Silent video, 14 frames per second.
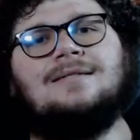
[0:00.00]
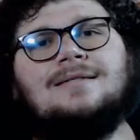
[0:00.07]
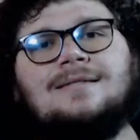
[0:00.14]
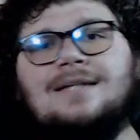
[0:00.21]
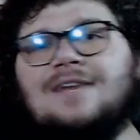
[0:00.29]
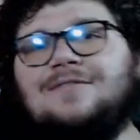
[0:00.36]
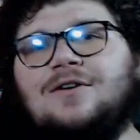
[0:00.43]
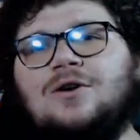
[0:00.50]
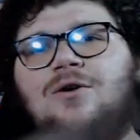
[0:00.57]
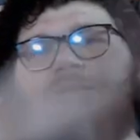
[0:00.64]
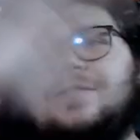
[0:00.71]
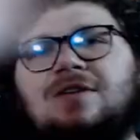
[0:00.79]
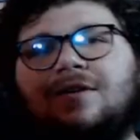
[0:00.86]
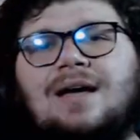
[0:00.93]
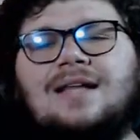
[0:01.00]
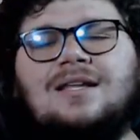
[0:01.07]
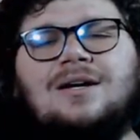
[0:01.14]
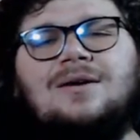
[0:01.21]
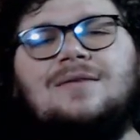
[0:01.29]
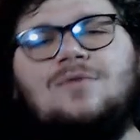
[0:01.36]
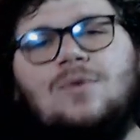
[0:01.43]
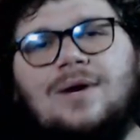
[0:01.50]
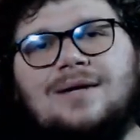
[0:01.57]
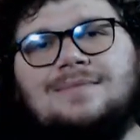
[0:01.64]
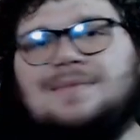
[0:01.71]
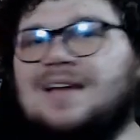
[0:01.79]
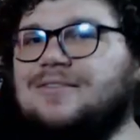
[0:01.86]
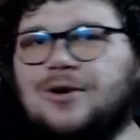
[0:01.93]
Afrodo Review. Hello everyone.
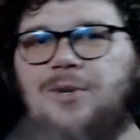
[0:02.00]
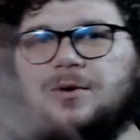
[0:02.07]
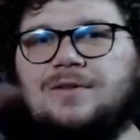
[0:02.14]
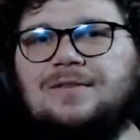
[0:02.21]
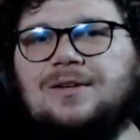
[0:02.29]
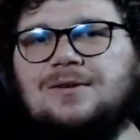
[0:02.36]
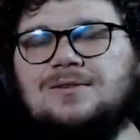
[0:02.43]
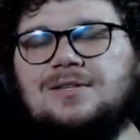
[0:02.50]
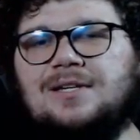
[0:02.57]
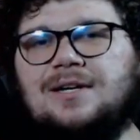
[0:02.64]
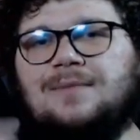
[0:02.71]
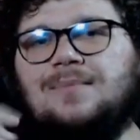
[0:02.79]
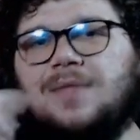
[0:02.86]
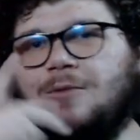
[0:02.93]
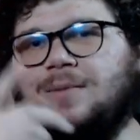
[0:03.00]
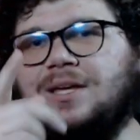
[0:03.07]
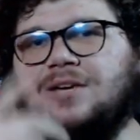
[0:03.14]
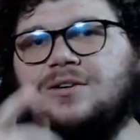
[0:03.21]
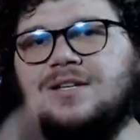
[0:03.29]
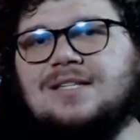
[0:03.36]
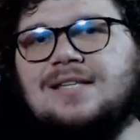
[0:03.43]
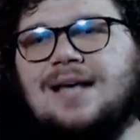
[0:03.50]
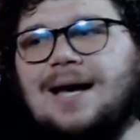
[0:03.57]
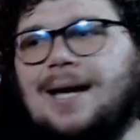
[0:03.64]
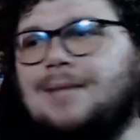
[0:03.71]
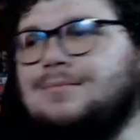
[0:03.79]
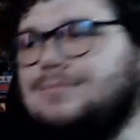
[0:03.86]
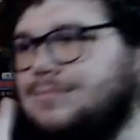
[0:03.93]
Afrodo Reviews here, helping you
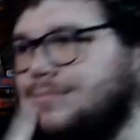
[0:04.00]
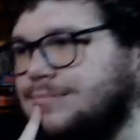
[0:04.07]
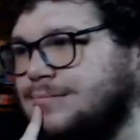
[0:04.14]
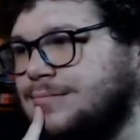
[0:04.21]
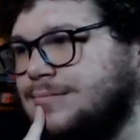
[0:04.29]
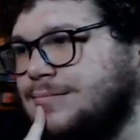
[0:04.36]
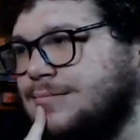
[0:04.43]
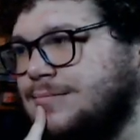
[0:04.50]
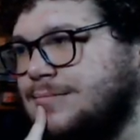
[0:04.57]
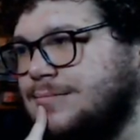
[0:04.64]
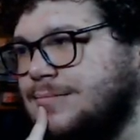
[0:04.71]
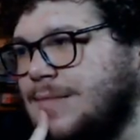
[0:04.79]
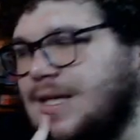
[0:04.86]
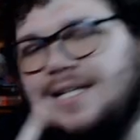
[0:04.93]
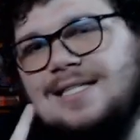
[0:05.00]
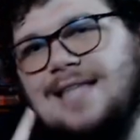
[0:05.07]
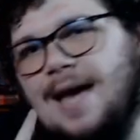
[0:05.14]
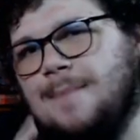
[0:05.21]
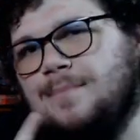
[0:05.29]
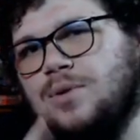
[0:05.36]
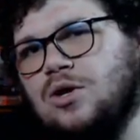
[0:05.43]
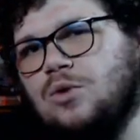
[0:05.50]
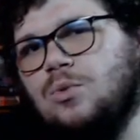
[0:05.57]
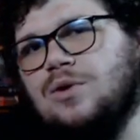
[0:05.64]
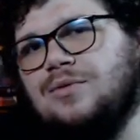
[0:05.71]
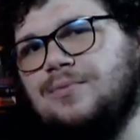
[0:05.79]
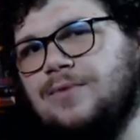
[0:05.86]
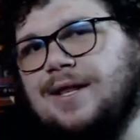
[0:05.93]
decide, is that book
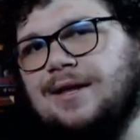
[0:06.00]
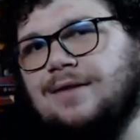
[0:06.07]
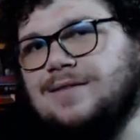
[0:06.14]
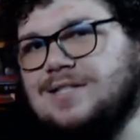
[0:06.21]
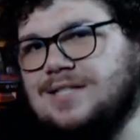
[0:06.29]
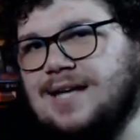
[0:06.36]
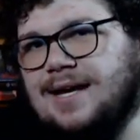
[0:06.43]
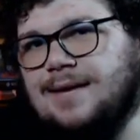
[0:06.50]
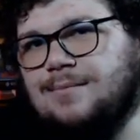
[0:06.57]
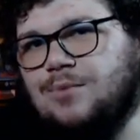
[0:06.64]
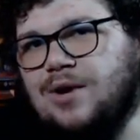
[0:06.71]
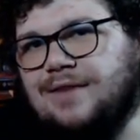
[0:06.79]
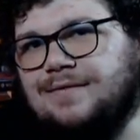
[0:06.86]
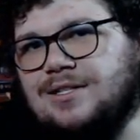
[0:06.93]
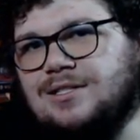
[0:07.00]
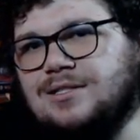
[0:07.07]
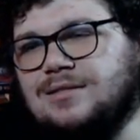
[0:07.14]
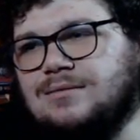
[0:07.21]
worth reading of a second breakfast?